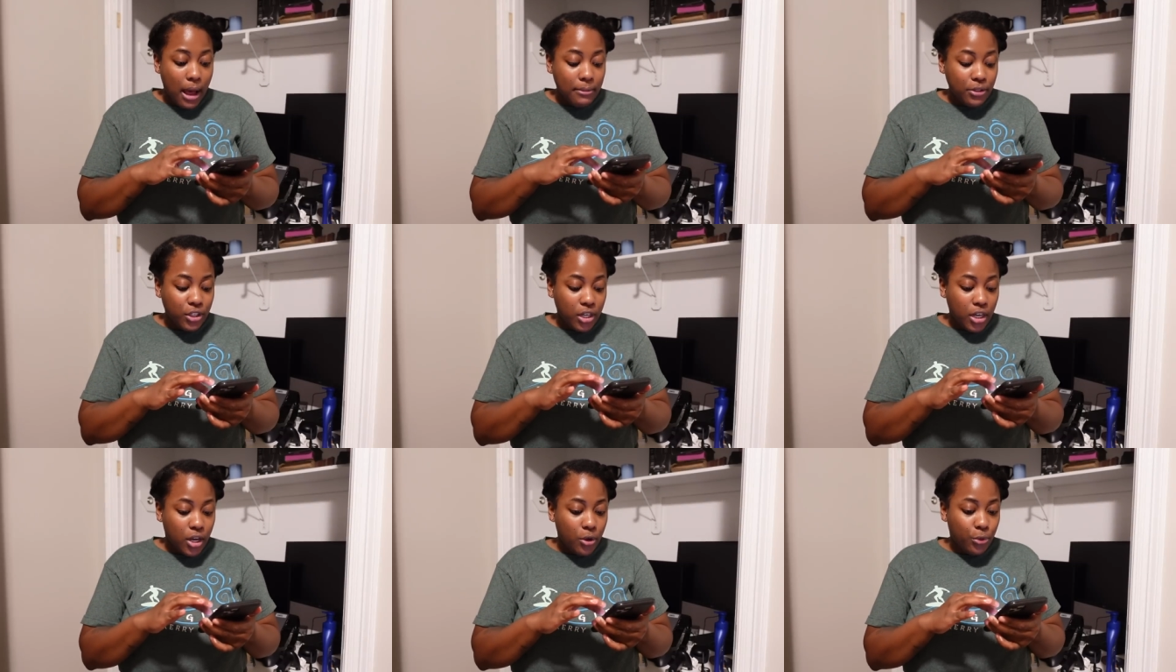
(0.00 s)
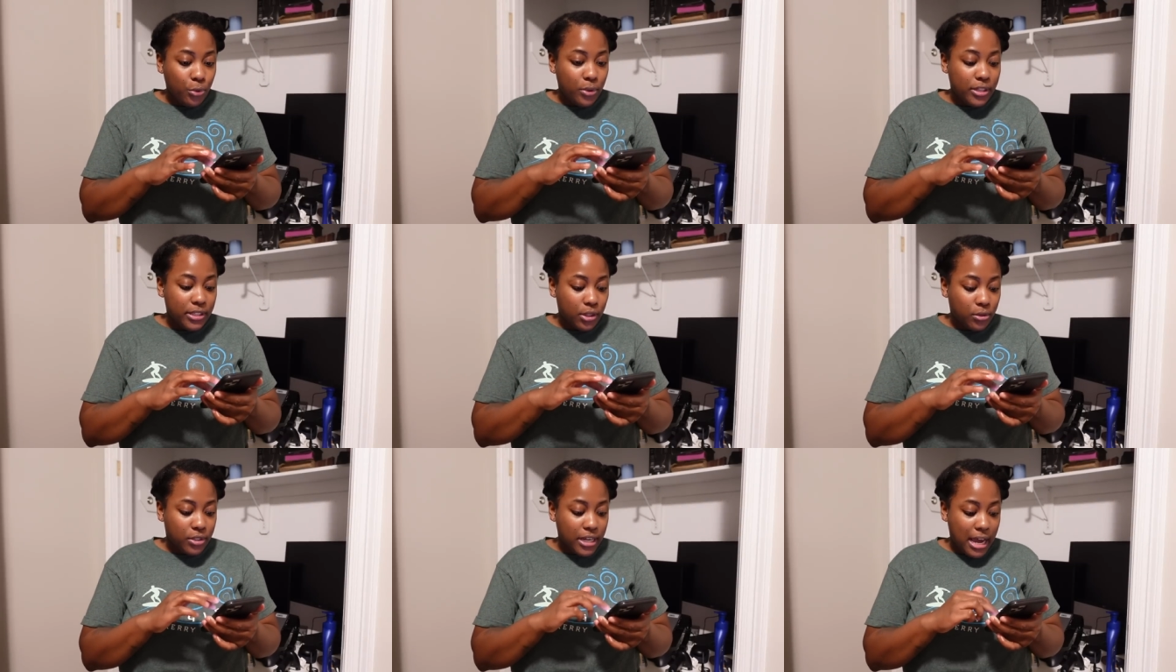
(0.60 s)
I'm just gonna go through this
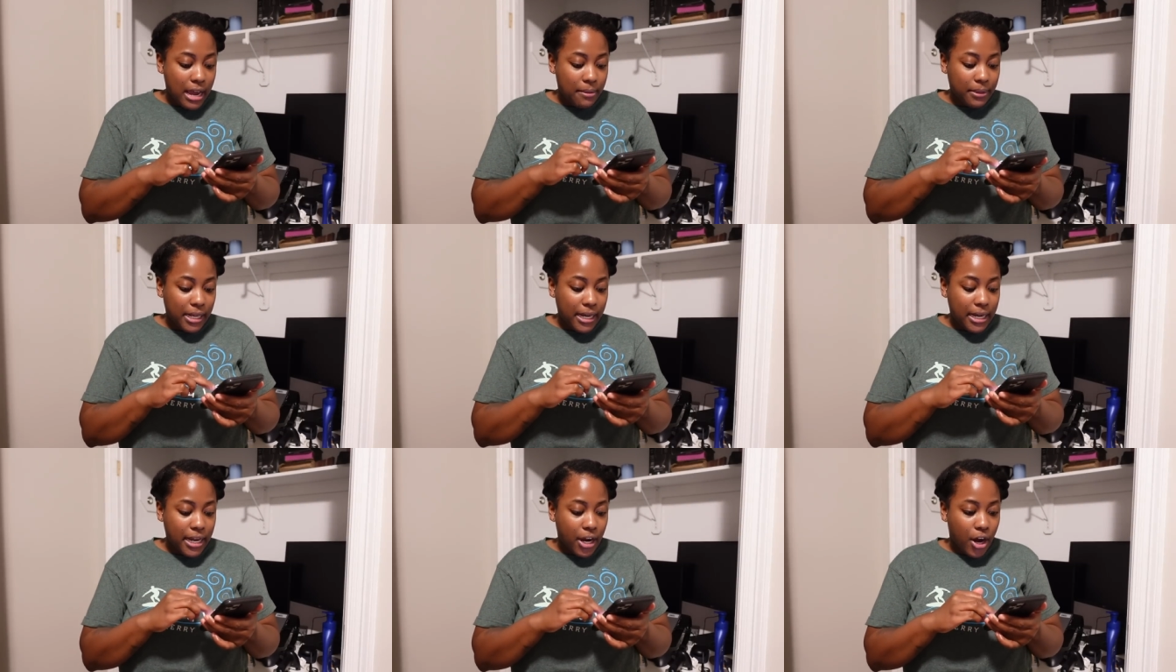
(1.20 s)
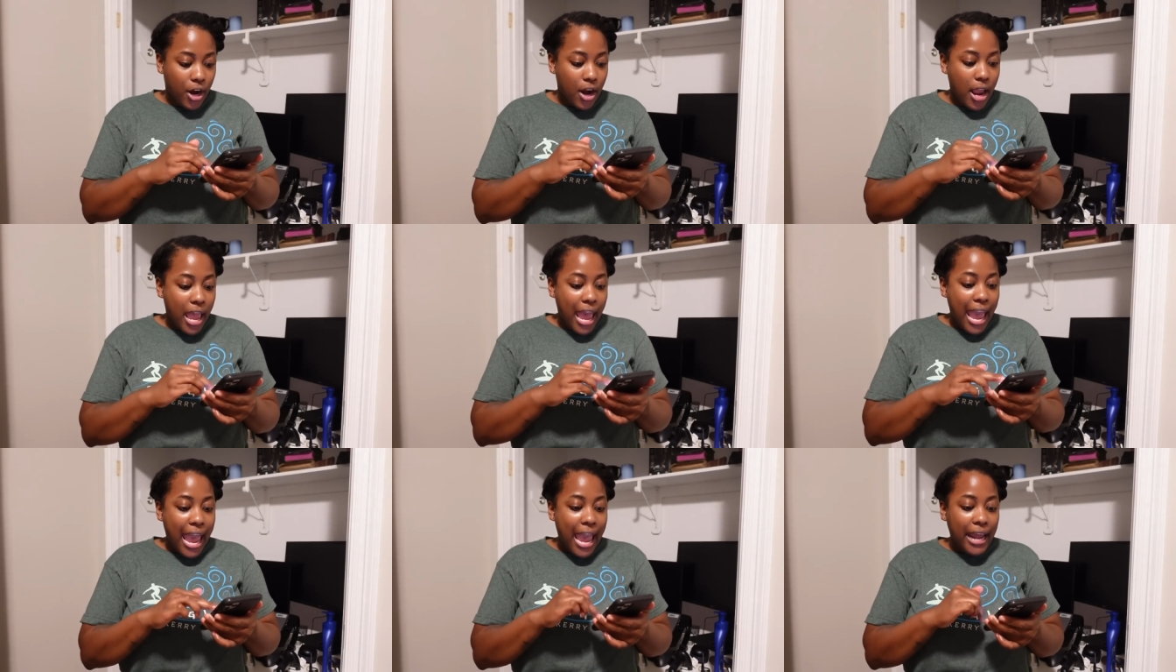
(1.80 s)
little timeline here,
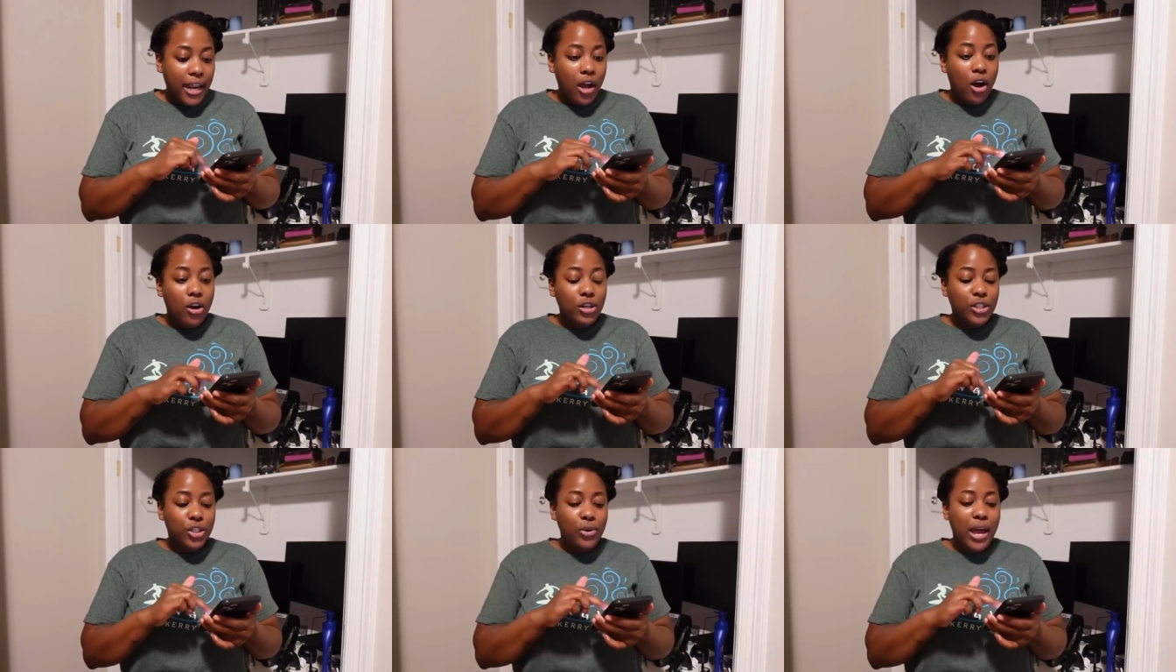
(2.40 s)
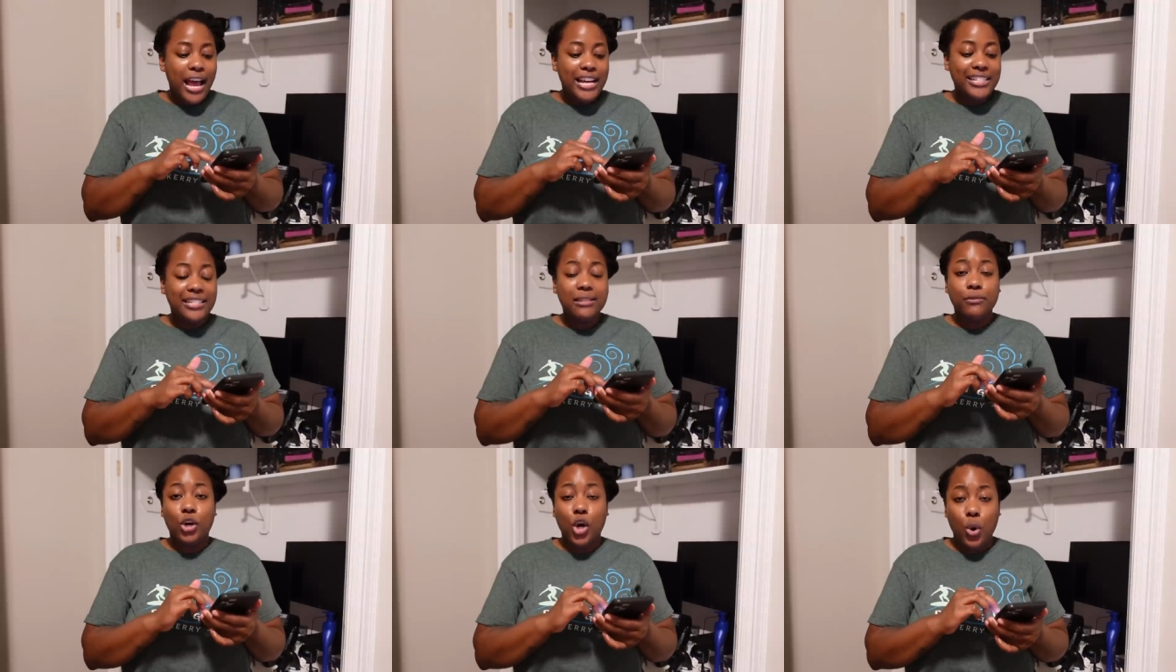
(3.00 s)
and it also has
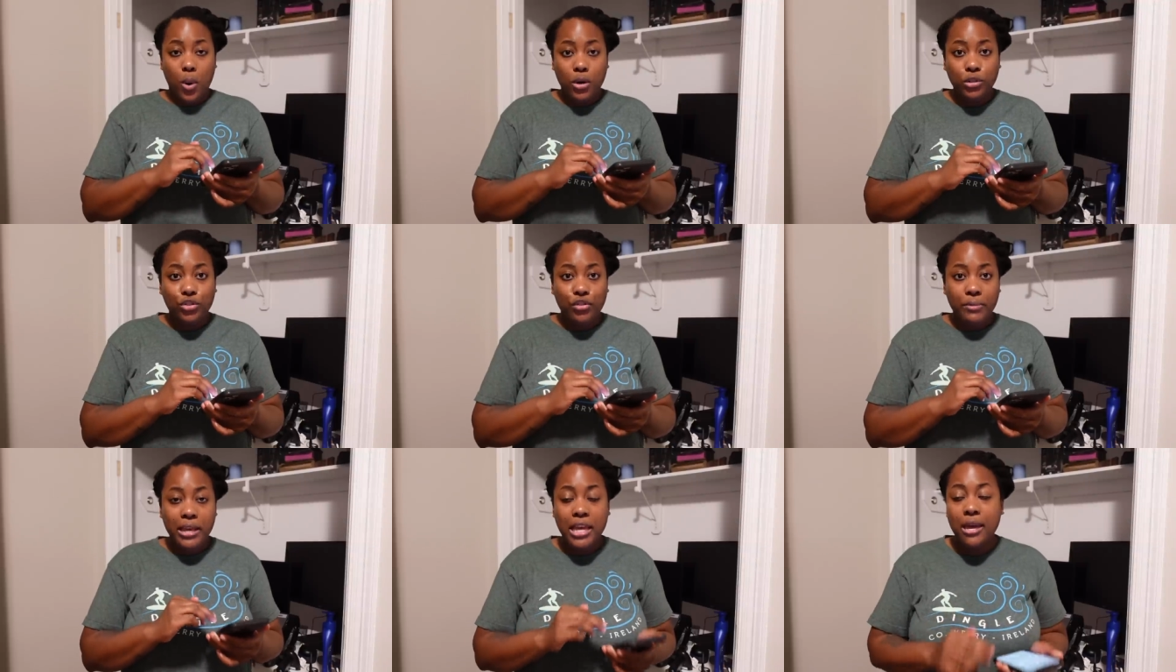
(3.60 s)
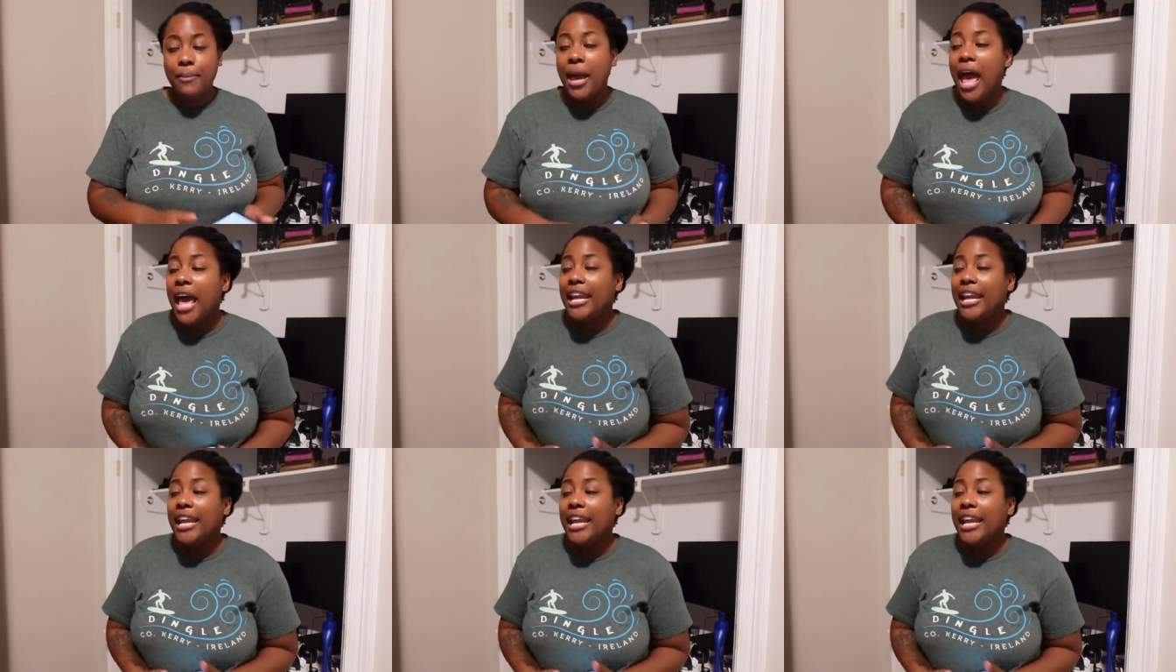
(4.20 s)
some quotes from him.